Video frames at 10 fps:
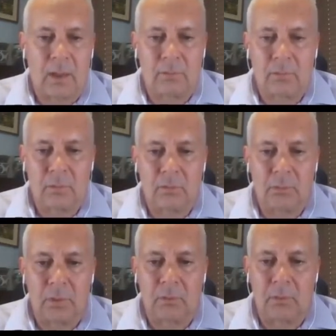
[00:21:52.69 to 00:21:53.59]
He's
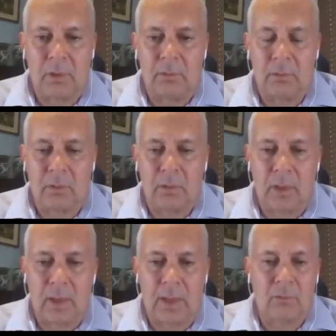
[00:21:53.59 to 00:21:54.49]
been a great
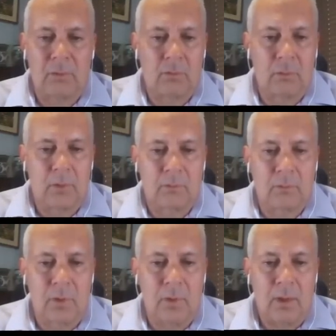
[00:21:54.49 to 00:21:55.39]
asset to us.
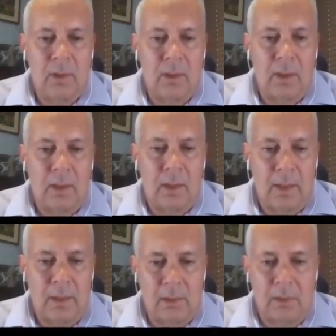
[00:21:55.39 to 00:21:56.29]

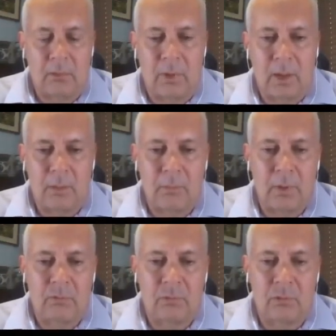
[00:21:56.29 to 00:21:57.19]
And Nikki Graham,
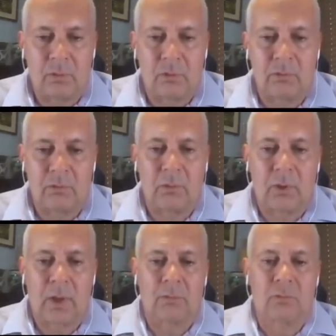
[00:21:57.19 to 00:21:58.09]
she's our General
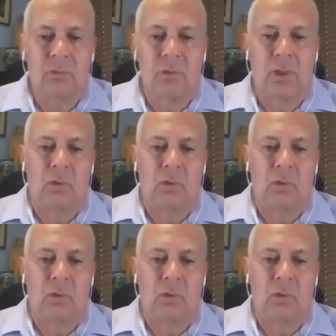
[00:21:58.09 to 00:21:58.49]
Counsel and